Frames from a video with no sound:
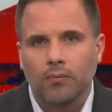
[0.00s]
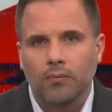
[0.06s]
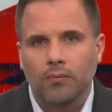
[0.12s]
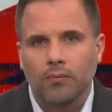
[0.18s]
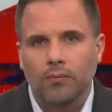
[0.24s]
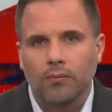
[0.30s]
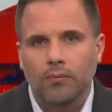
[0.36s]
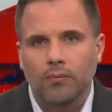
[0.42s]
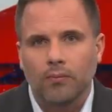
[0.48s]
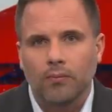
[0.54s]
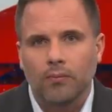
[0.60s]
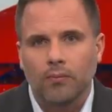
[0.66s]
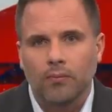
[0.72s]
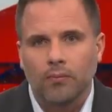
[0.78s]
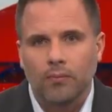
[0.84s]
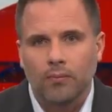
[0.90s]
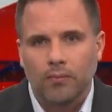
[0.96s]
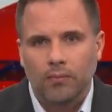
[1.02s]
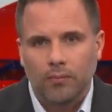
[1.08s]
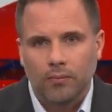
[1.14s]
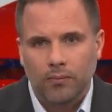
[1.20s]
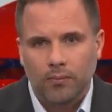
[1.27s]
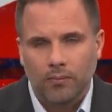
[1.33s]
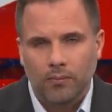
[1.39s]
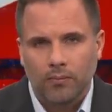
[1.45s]

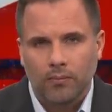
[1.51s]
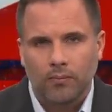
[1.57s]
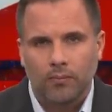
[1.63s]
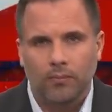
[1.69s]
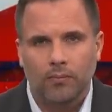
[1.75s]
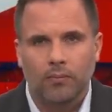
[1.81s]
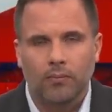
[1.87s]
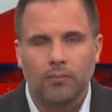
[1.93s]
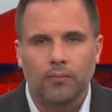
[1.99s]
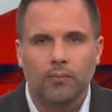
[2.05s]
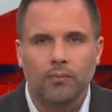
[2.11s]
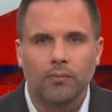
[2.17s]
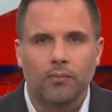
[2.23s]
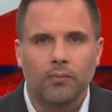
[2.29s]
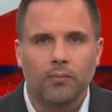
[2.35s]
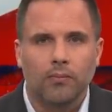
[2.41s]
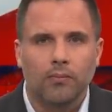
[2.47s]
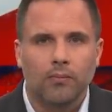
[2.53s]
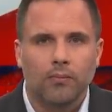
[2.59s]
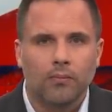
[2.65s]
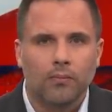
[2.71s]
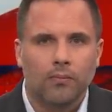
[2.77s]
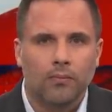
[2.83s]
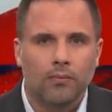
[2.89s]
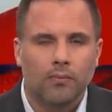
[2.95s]

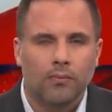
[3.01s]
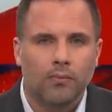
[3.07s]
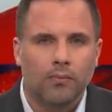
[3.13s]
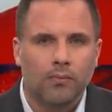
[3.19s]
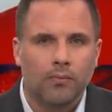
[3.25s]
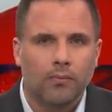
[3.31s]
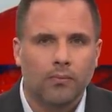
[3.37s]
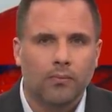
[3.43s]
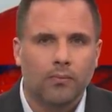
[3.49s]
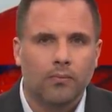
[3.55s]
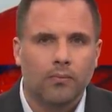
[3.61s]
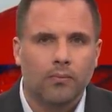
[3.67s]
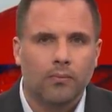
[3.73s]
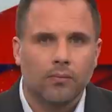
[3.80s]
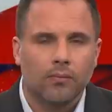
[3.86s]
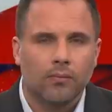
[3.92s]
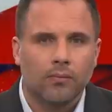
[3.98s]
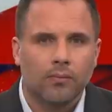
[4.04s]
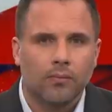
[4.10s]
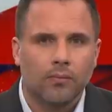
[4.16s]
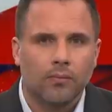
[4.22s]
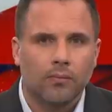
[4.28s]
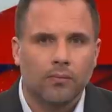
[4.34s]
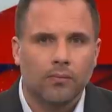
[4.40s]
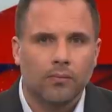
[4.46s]

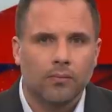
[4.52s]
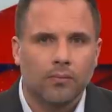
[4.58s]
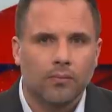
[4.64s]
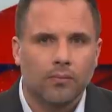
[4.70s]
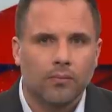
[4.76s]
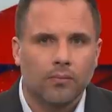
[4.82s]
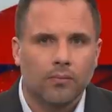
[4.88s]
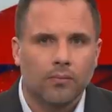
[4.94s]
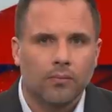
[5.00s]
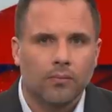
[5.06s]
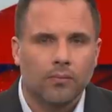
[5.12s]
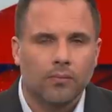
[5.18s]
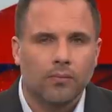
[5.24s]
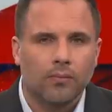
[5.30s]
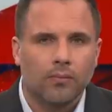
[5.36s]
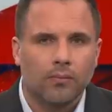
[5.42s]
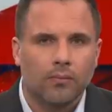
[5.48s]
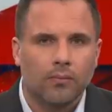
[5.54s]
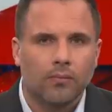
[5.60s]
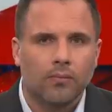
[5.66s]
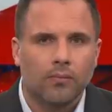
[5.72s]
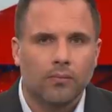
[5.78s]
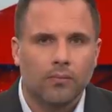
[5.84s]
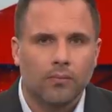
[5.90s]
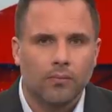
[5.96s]

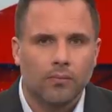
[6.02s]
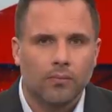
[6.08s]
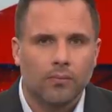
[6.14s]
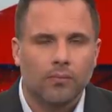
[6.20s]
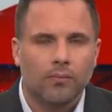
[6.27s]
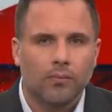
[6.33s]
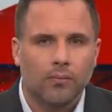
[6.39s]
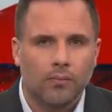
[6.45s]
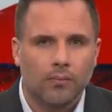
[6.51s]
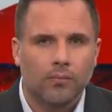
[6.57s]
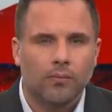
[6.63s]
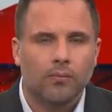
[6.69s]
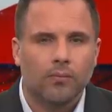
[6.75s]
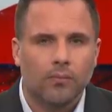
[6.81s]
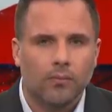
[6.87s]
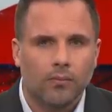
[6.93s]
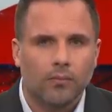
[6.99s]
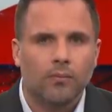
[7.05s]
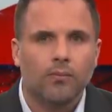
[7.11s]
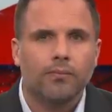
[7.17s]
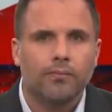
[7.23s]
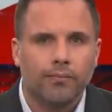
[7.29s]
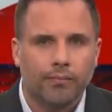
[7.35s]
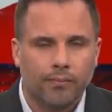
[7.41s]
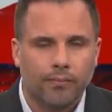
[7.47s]

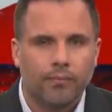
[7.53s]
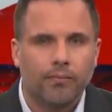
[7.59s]
This person isn't speaking.